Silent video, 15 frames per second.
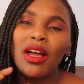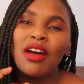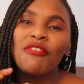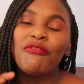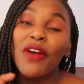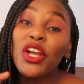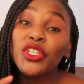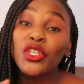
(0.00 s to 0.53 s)

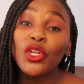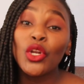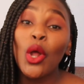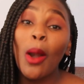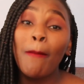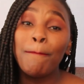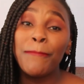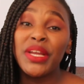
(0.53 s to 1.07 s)

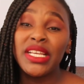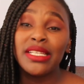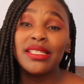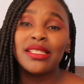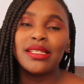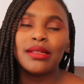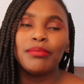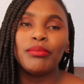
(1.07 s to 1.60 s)
functional
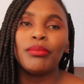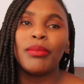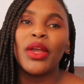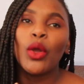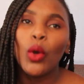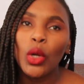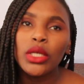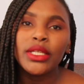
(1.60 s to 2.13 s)
piece by
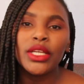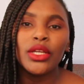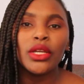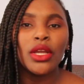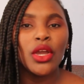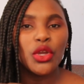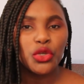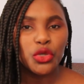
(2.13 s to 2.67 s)

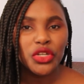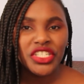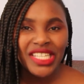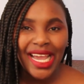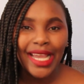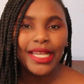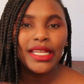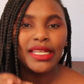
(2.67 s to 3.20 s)
holding your
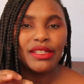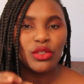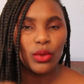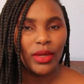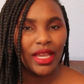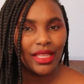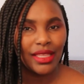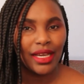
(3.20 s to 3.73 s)
tie
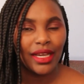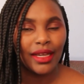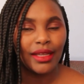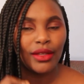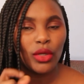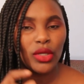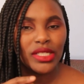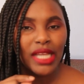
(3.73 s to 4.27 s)

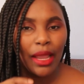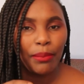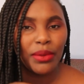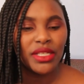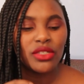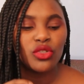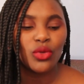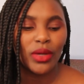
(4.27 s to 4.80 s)

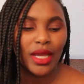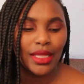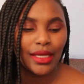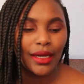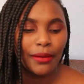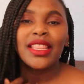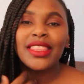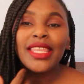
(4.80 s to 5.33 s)
piece
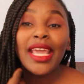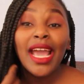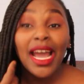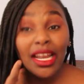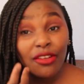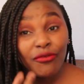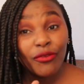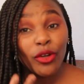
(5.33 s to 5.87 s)
together. They
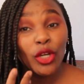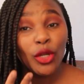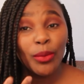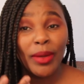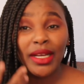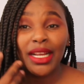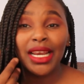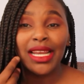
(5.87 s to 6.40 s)
add volume
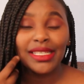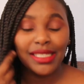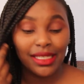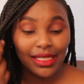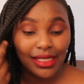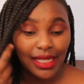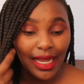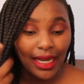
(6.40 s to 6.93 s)
and classic
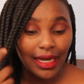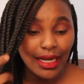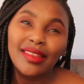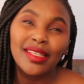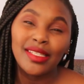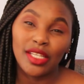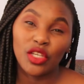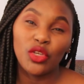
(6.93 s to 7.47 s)
style.
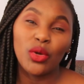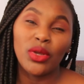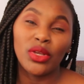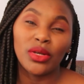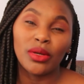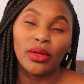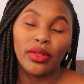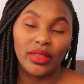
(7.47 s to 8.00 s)
They secure
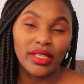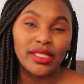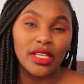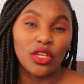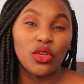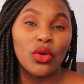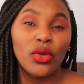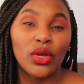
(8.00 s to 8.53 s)
your
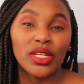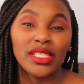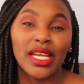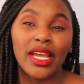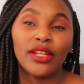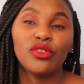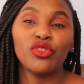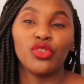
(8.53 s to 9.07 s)

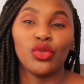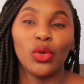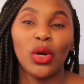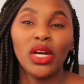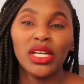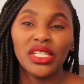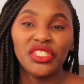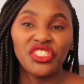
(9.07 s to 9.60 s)
tie to your
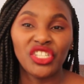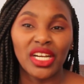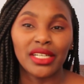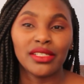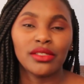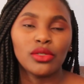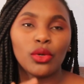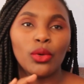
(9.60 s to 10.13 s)

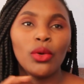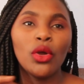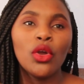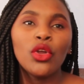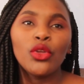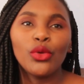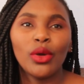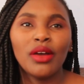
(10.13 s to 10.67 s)
shirt. So
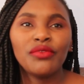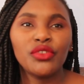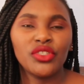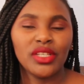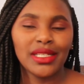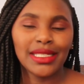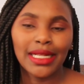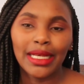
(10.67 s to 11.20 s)
you have to
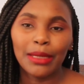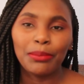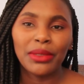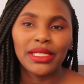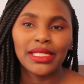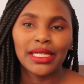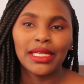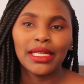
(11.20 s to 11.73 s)
just clip
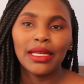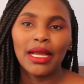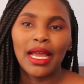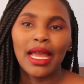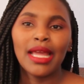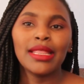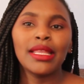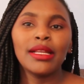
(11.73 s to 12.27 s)
it in
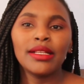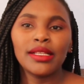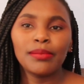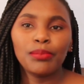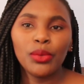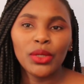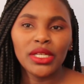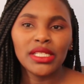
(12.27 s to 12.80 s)
and then
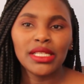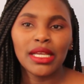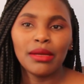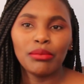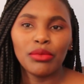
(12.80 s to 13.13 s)
put it in